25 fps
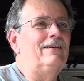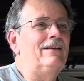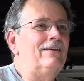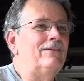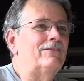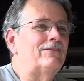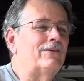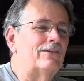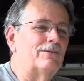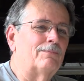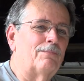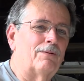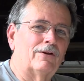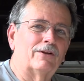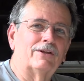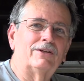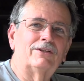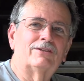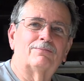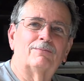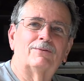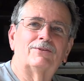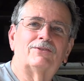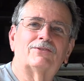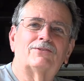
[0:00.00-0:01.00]
So the
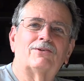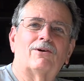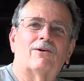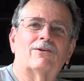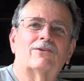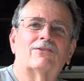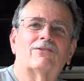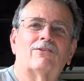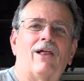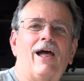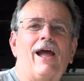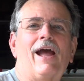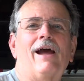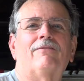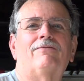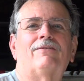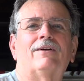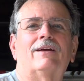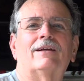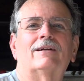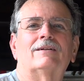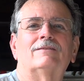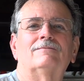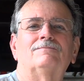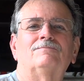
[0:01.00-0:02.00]
policeman starts
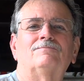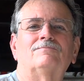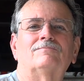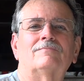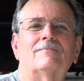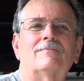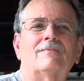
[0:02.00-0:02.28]
laughing.